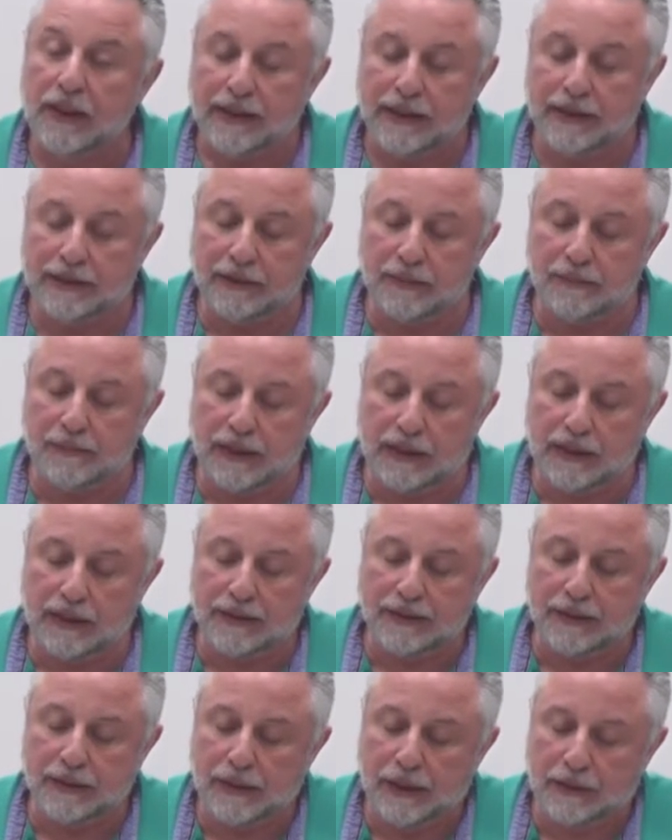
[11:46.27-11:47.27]
It
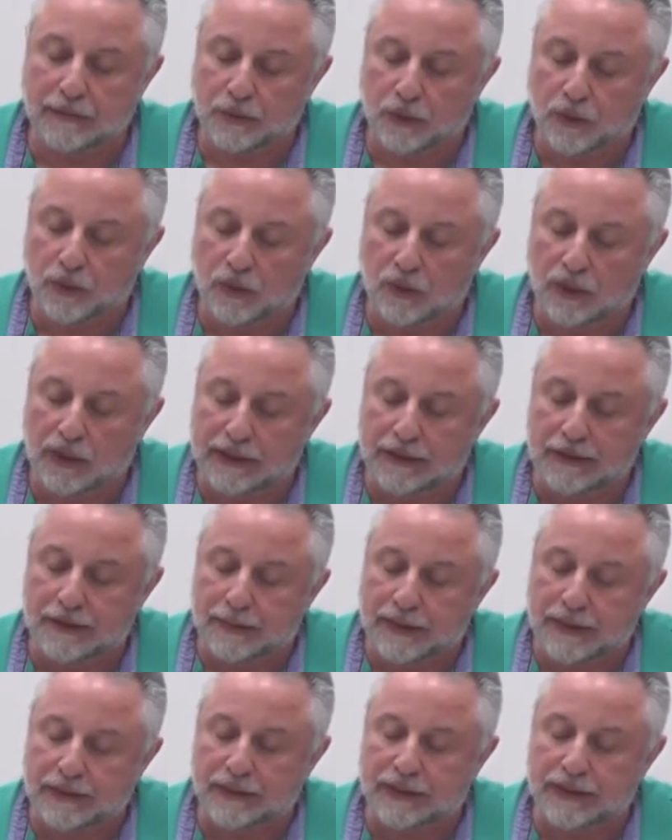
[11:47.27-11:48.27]
demands, above all,
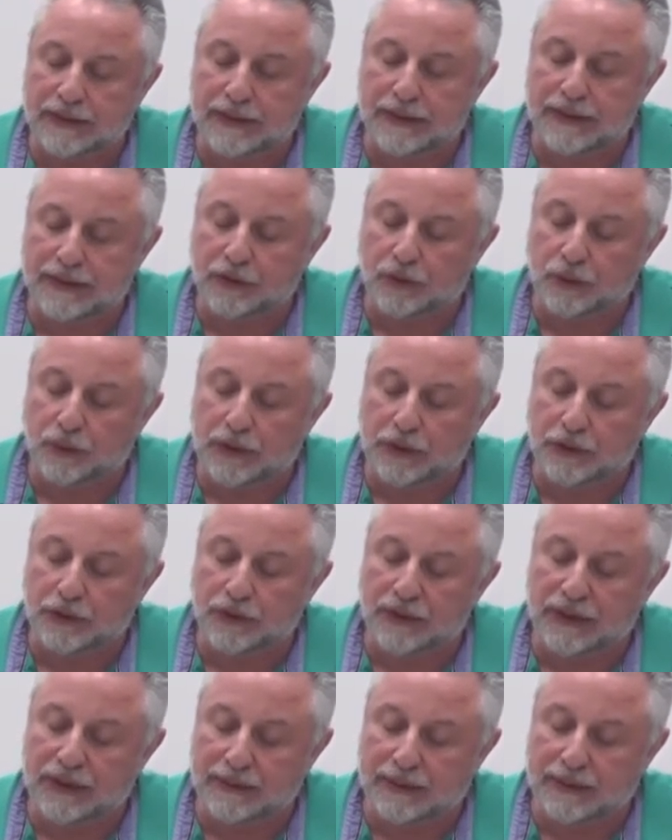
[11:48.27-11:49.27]
experience,
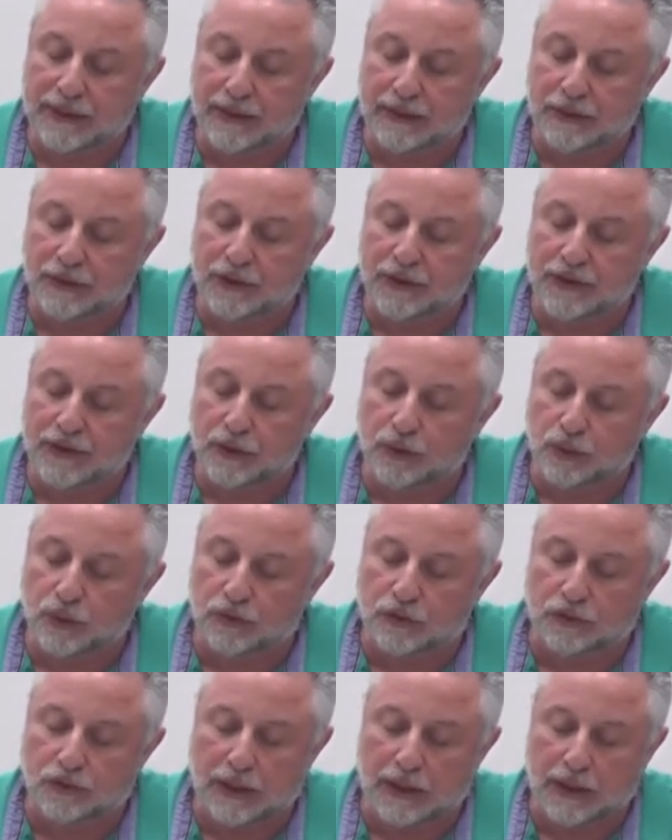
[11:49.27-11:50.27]
intuition, intelligence, a
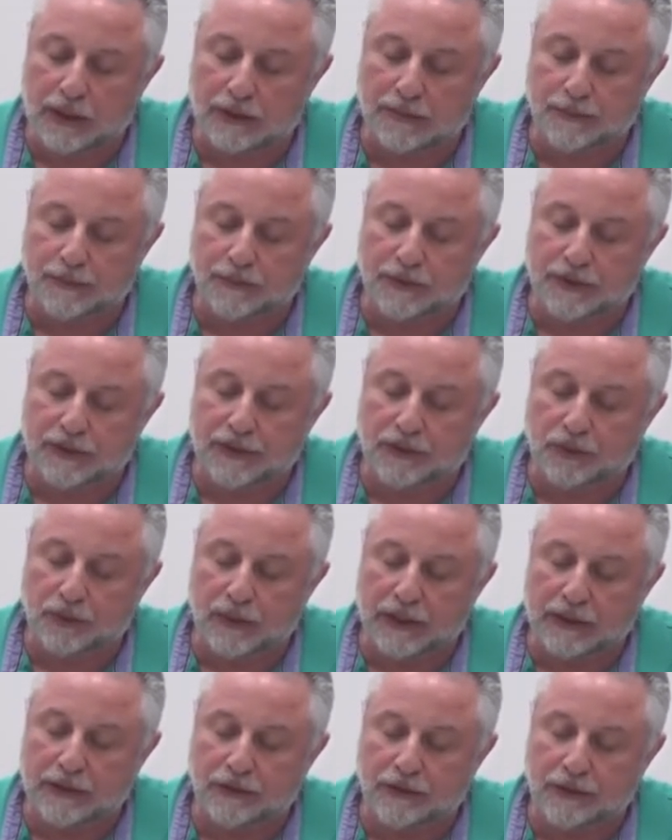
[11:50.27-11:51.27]
good grasp of the
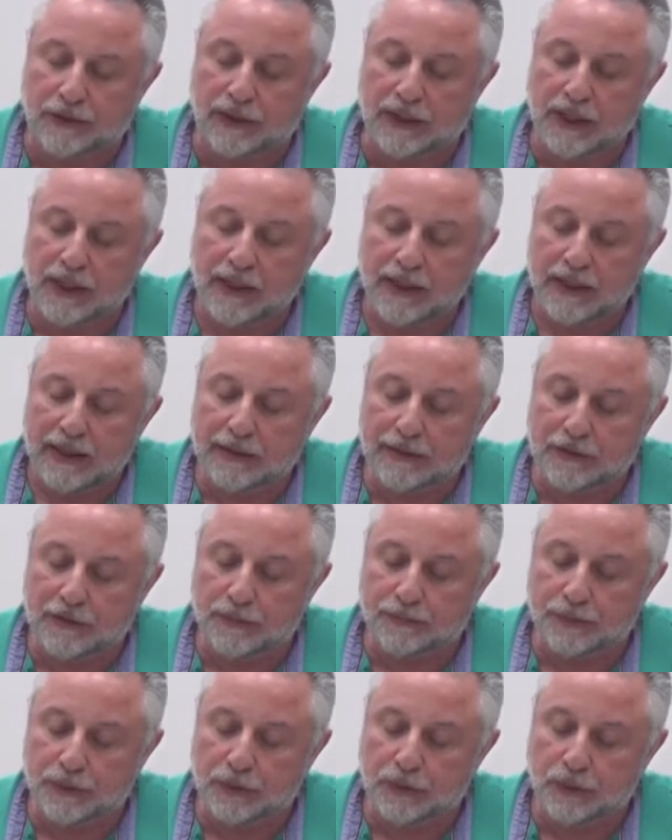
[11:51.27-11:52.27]
situation and its
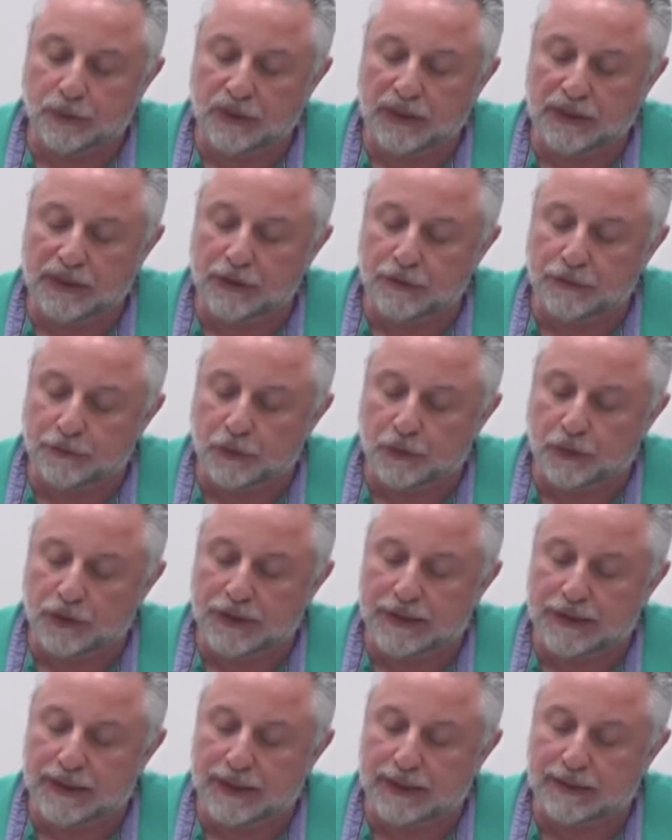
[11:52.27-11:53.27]
opportunities,
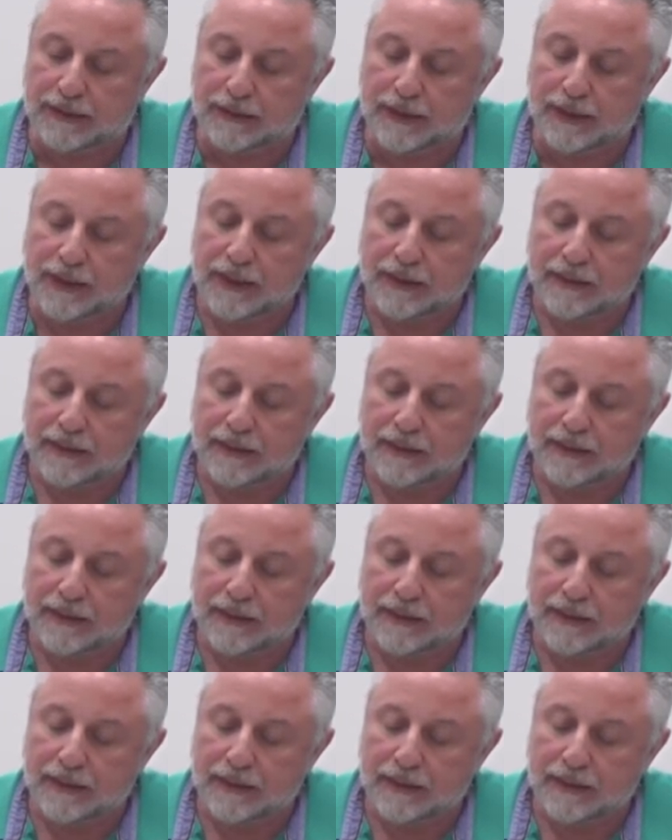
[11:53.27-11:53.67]
foresight,